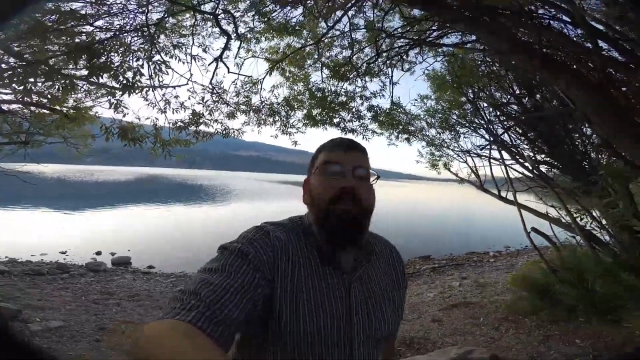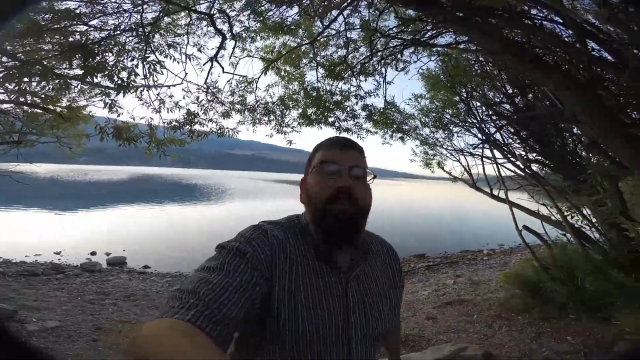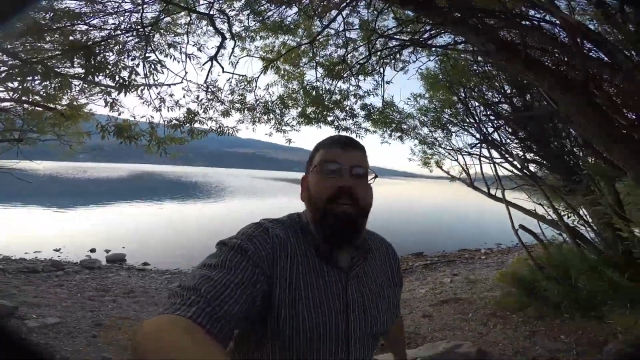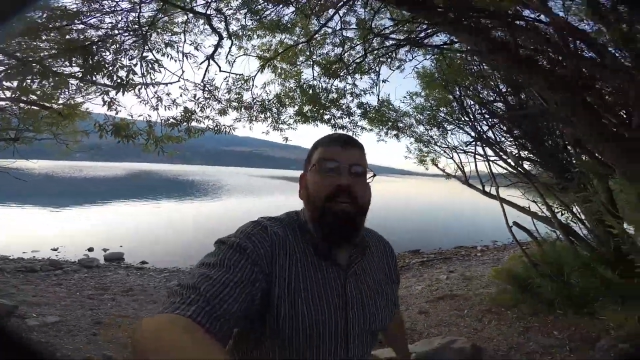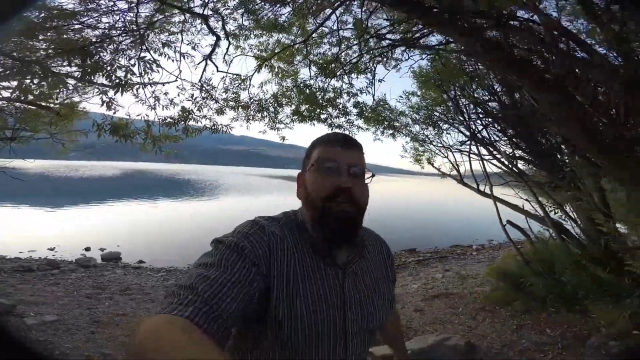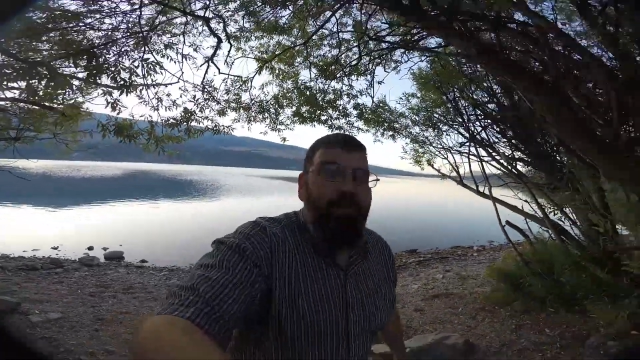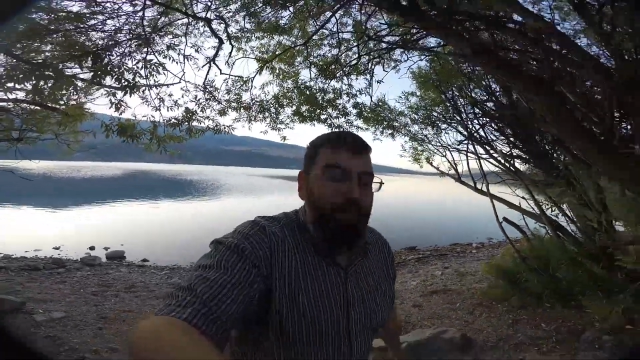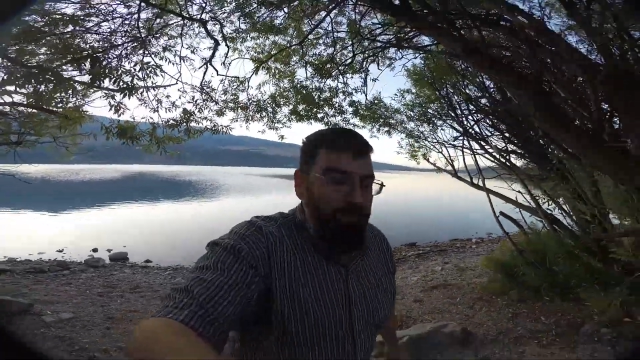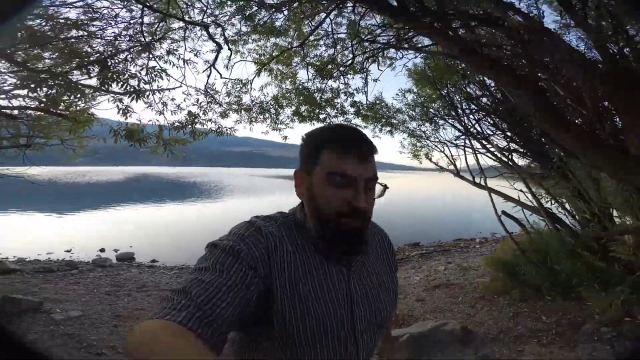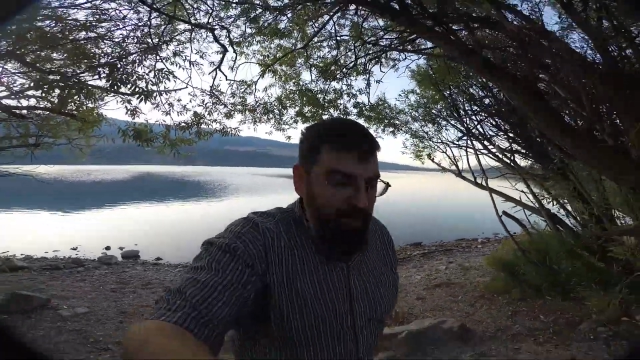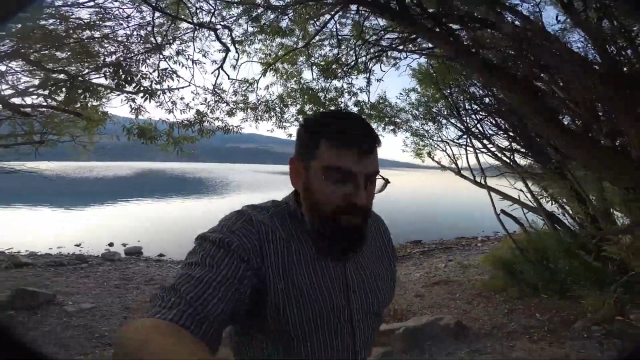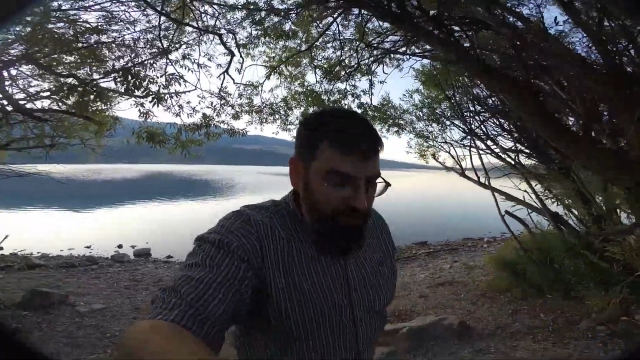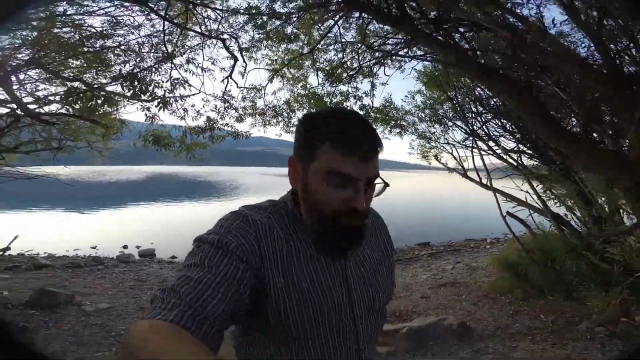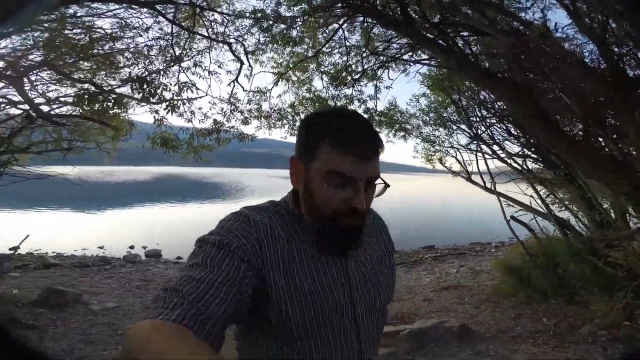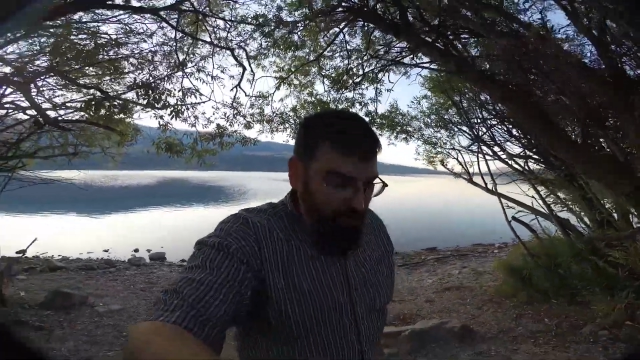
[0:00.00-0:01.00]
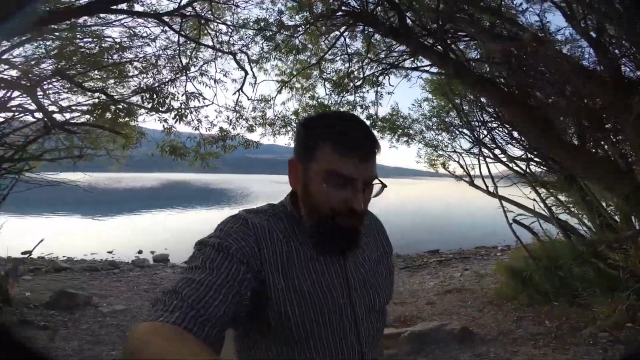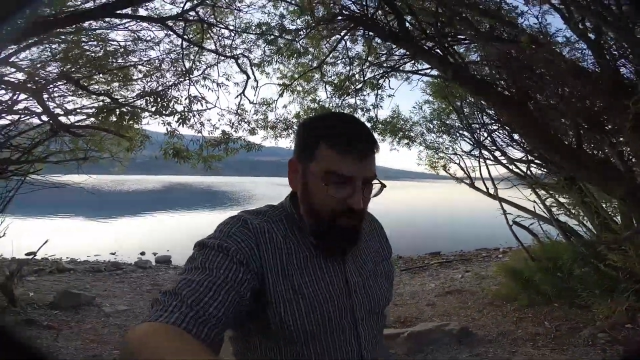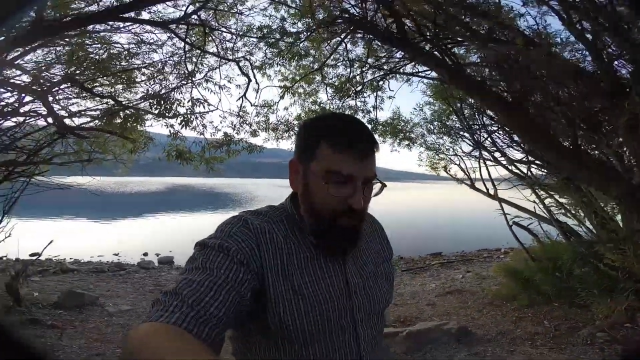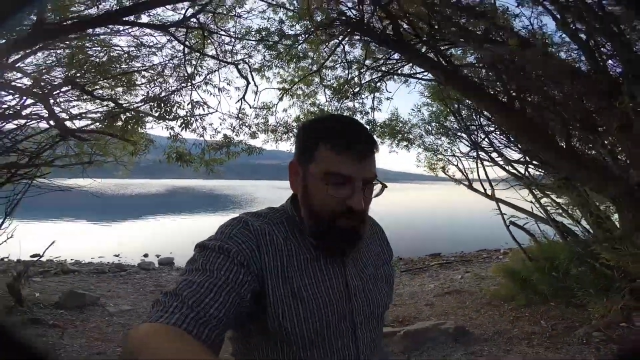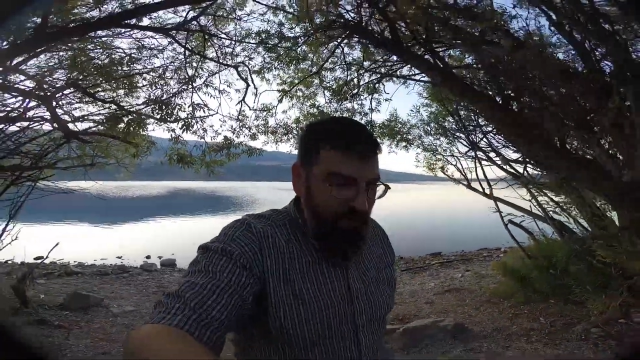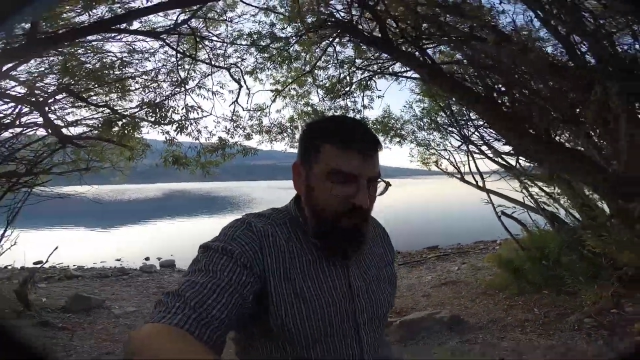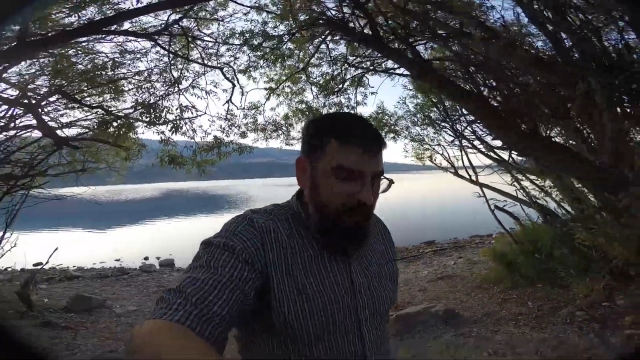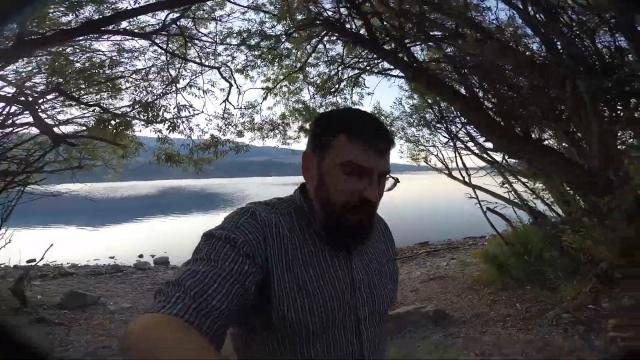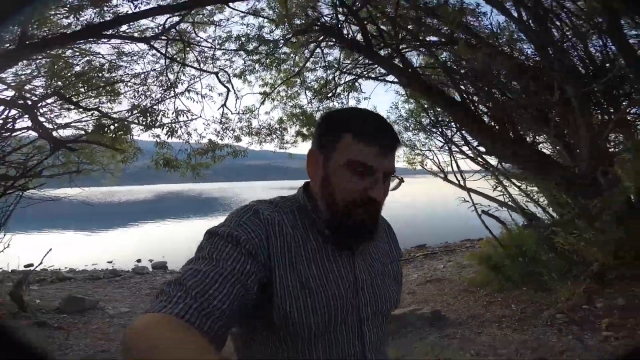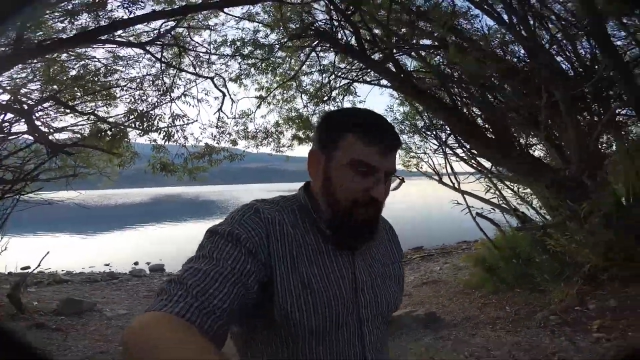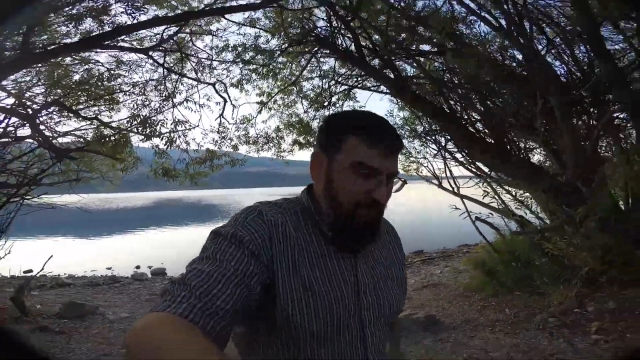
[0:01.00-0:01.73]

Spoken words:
thank you very much for coming along on